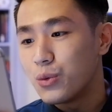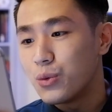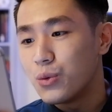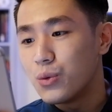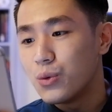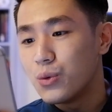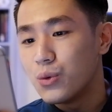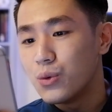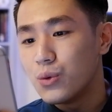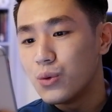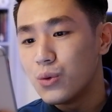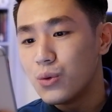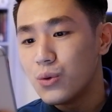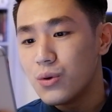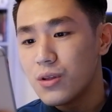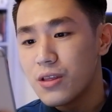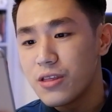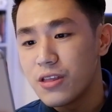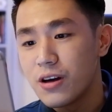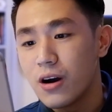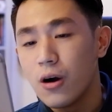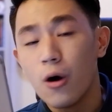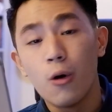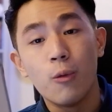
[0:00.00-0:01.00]
to
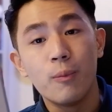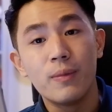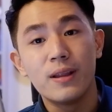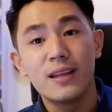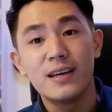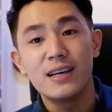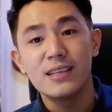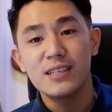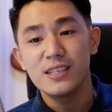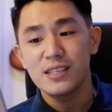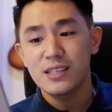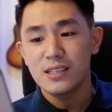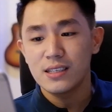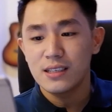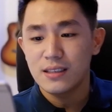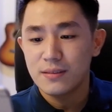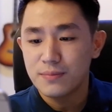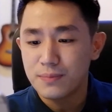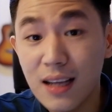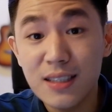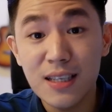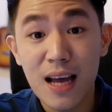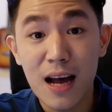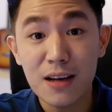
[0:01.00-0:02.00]
the homeless?
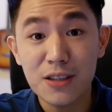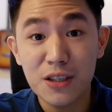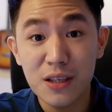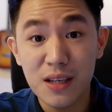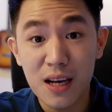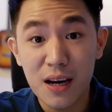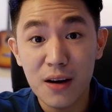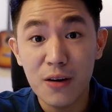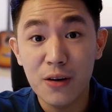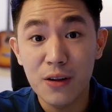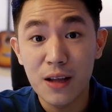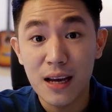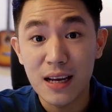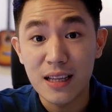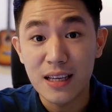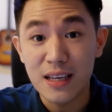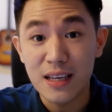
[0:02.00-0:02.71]
That's actually a good